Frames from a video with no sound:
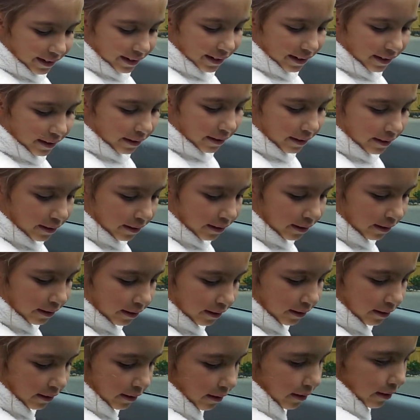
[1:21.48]
I only gave
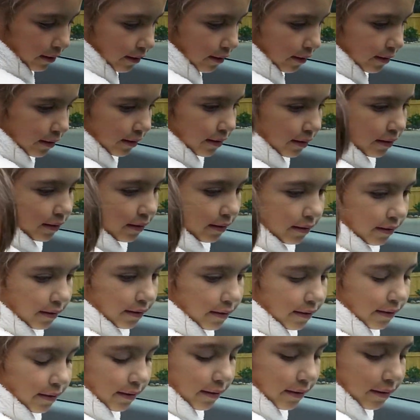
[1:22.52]
you the books because,